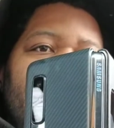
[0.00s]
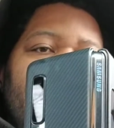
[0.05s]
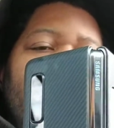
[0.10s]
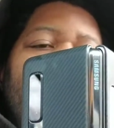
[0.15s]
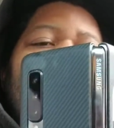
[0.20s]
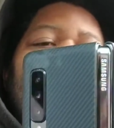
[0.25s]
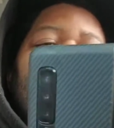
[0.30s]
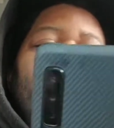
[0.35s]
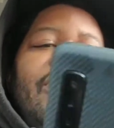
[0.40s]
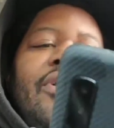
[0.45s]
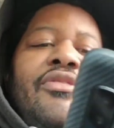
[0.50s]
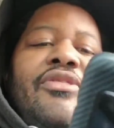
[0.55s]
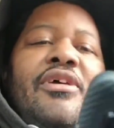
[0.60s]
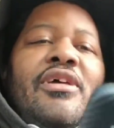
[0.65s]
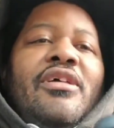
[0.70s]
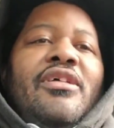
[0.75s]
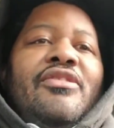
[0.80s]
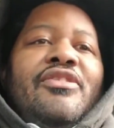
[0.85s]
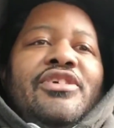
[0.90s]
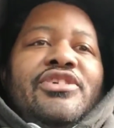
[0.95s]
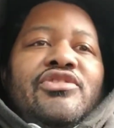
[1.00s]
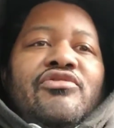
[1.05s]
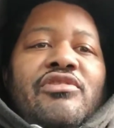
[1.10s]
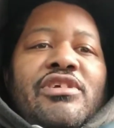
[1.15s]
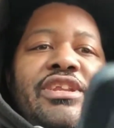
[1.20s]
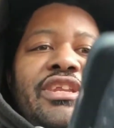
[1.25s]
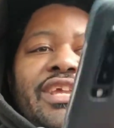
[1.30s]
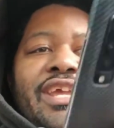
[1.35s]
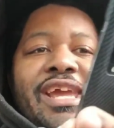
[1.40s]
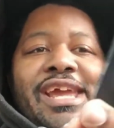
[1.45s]
and with the
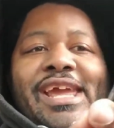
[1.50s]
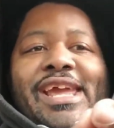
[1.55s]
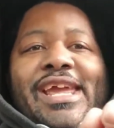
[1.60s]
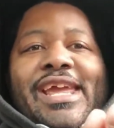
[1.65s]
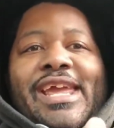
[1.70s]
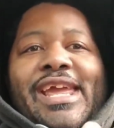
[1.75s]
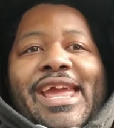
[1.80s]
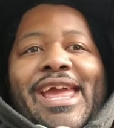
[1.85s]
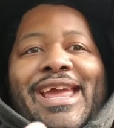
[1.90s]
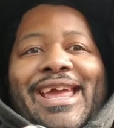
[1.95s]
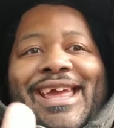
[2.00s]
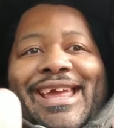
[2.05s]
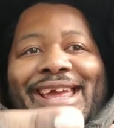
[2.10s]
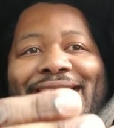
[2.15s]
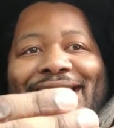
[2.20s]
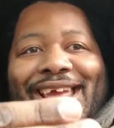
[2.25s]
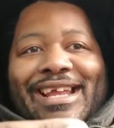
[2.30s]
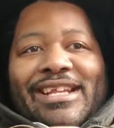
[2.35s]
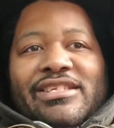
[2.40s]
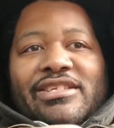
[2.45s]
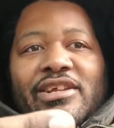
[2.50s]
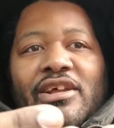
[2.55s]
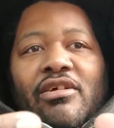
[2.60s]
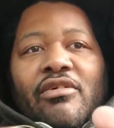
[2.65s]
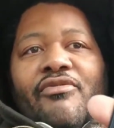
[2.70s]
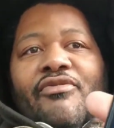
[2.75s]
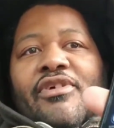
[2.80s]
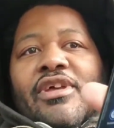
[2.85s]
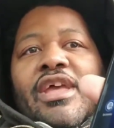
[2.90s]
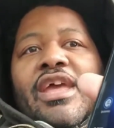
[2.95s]
screen
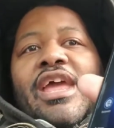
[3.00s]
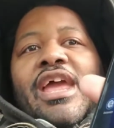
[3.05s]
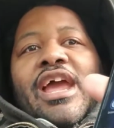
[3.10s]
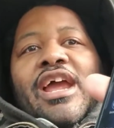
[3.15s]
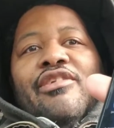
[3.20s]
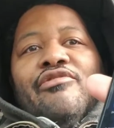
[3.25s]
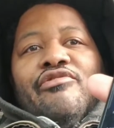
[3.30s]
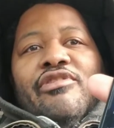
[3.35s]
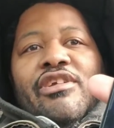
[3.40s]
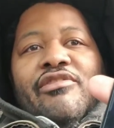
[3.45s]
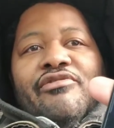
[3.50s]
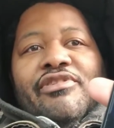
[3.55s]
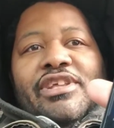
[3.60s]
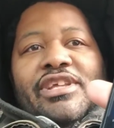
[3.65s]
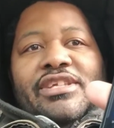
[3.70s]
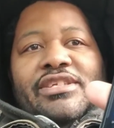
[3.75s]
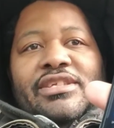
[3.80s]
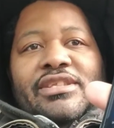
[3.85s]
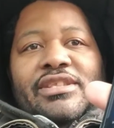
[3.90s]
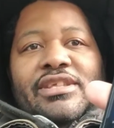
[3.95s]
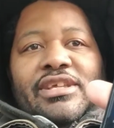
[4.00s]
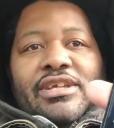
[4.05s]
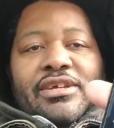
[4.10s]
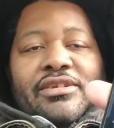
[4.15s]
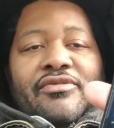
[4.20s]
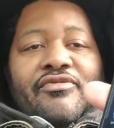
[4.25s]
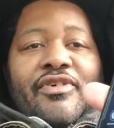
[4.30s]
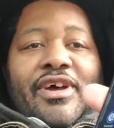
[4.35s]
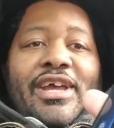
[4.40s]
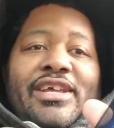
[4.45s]
itself, and re-released the
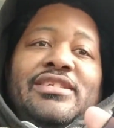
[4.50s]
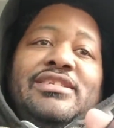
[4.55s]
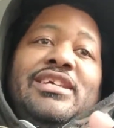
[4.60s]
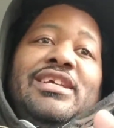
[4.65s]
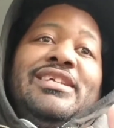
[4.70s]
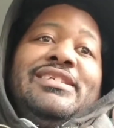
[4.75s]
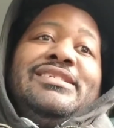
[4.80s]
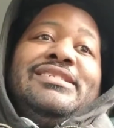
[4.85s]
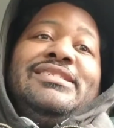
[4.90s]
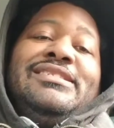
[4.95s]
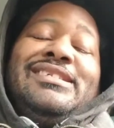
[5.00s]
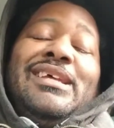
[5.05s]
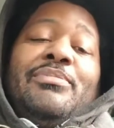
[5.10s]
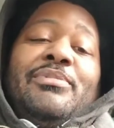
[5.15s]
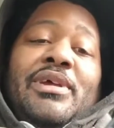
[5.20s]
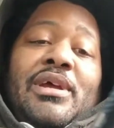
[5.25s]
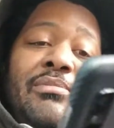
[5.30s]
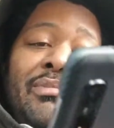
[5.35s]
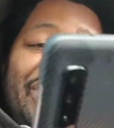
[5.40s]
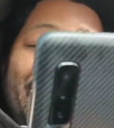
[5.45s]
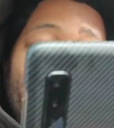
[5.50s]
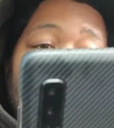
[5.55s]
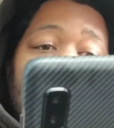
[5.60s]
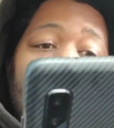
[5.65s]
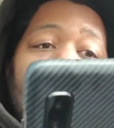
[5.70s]
device in September.